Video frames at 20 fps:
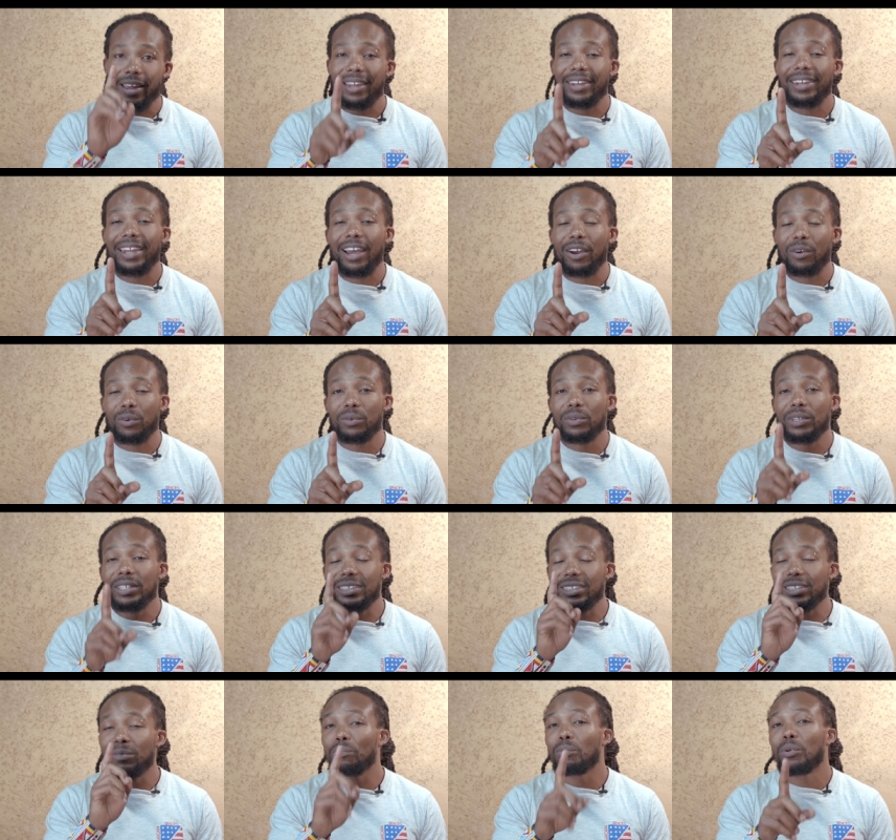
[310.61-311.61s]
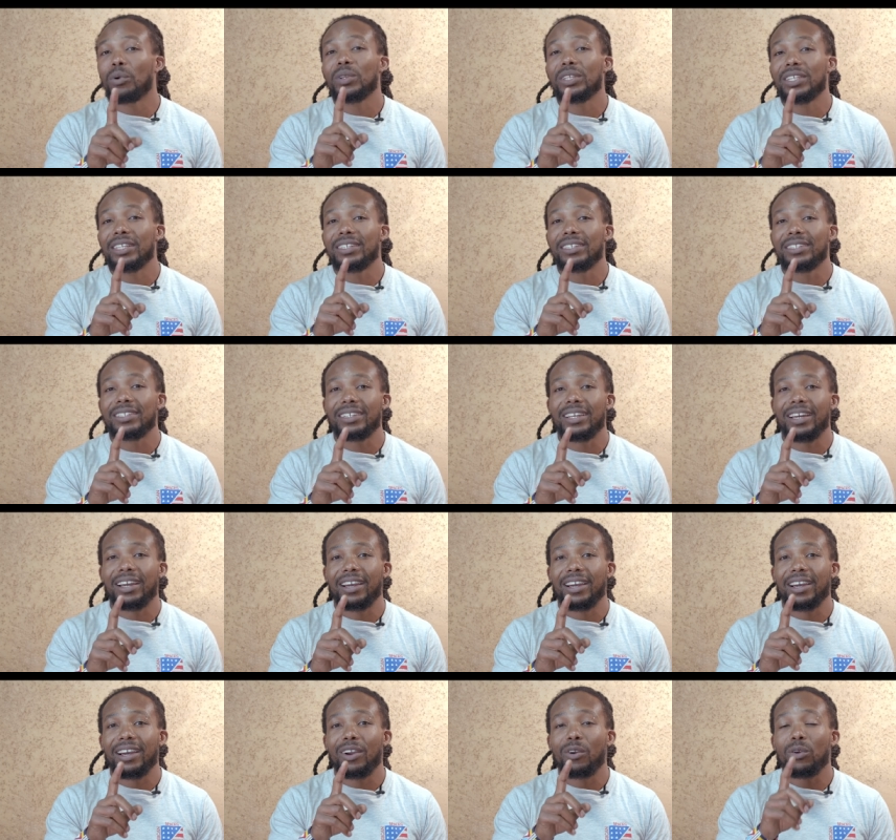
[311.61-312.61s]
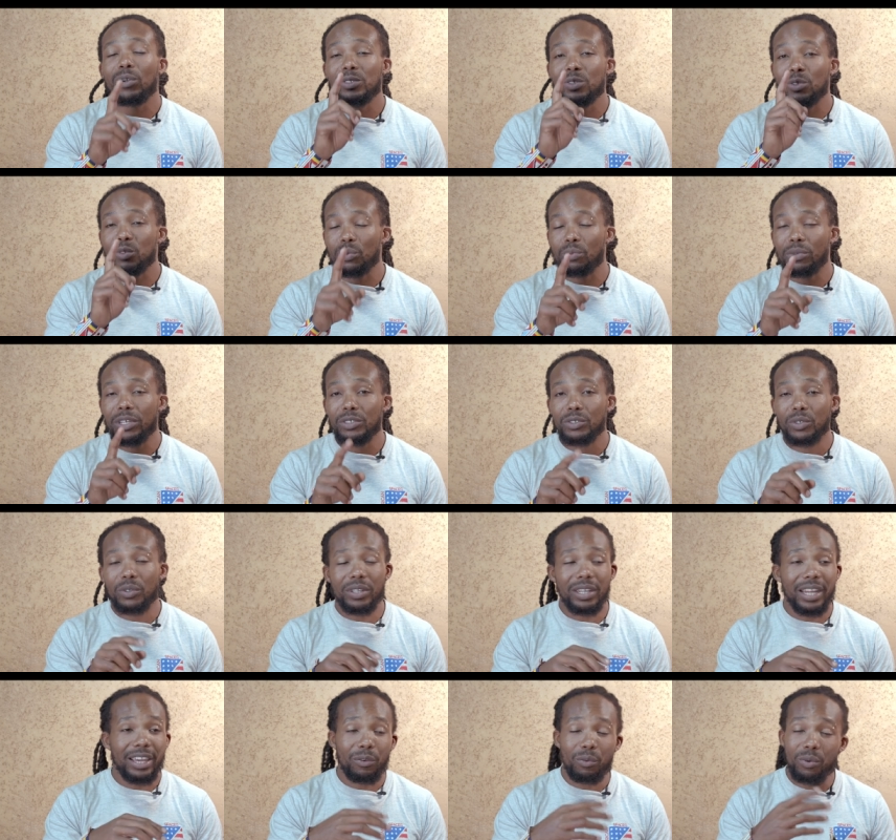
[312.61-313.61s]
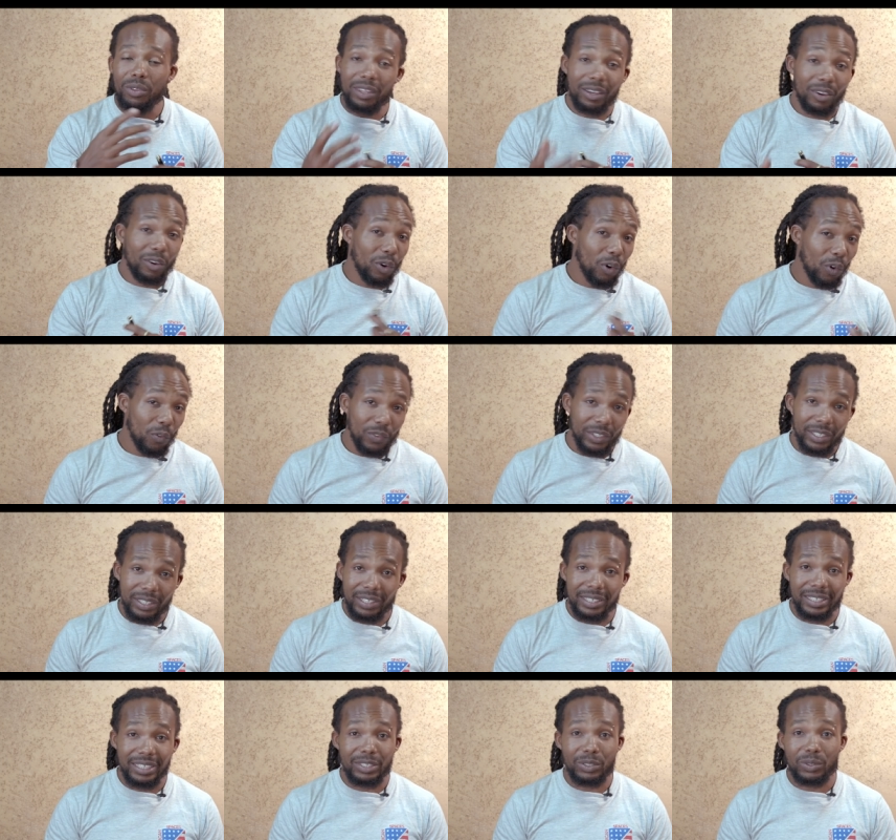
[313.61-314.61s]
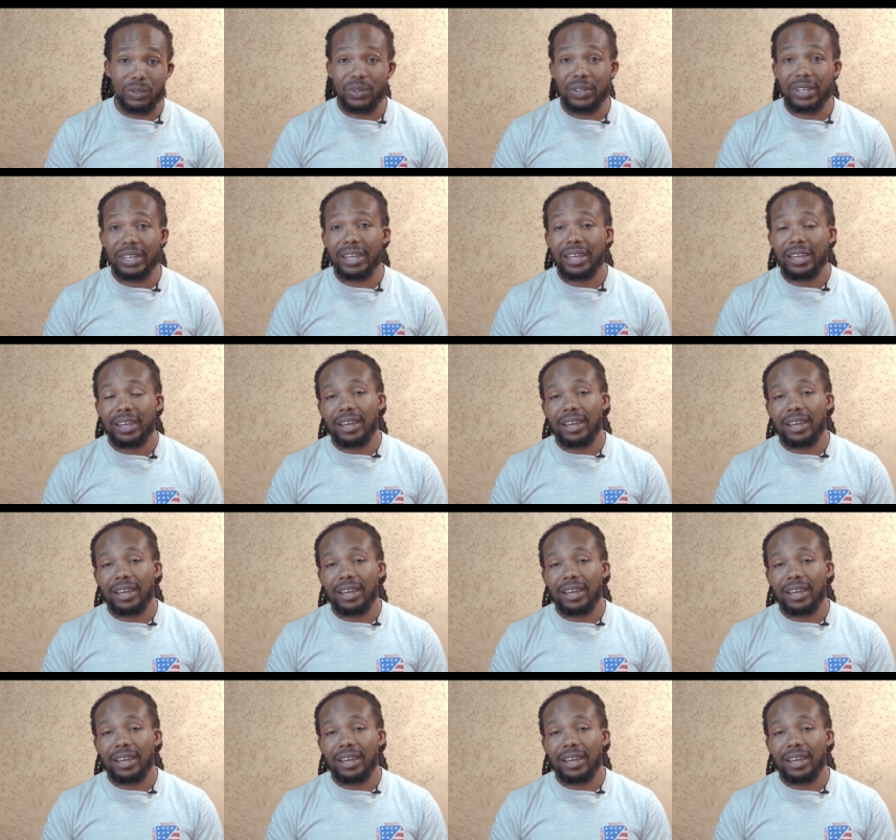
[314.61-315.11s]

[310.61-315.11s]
Now, it's important uh, also to mention, like with the COVID season,